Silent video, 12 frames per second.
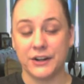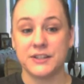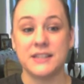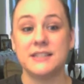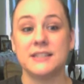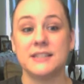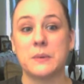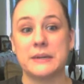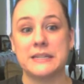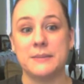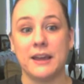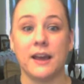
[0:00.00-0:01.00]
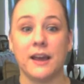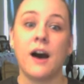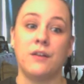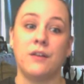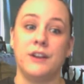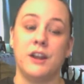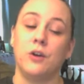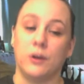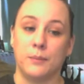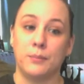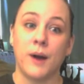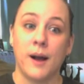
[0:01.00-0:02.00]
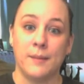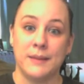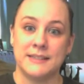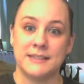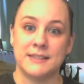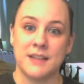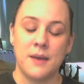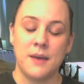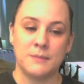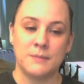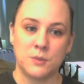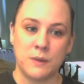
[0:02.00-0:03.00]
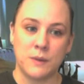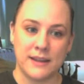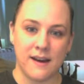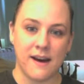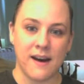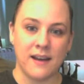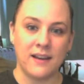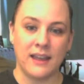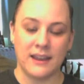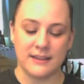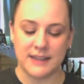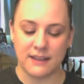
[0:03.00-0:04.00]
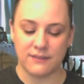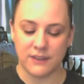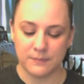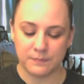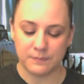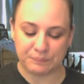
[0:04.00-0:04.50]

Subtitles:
So this is going to be a covenant or a promise between God and David.